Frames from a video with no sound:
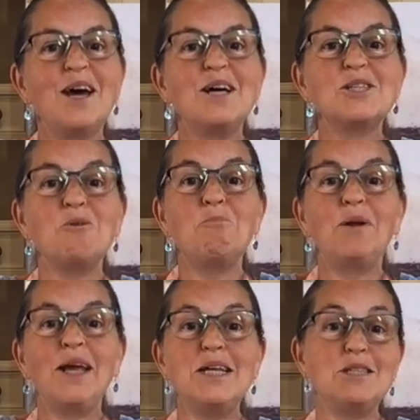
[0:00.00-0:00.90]
So
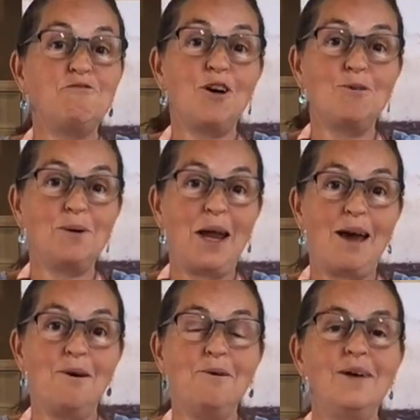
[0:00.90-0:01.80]
please vote
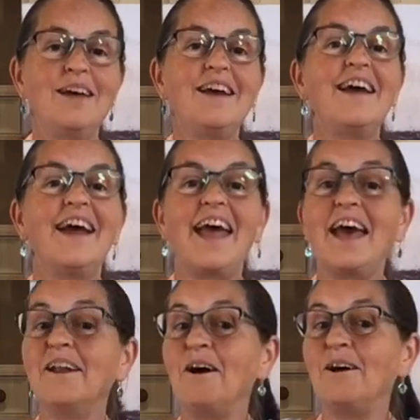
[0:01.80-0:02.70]
now,
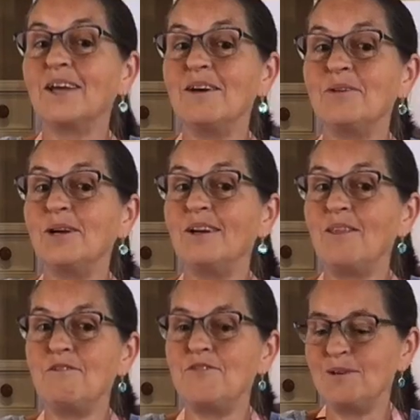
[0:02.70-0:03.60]
and I'll give it
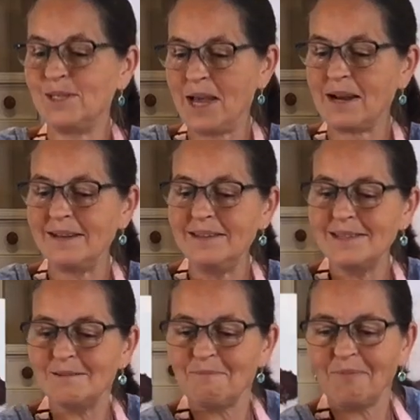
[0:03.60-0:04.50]
another few seconds,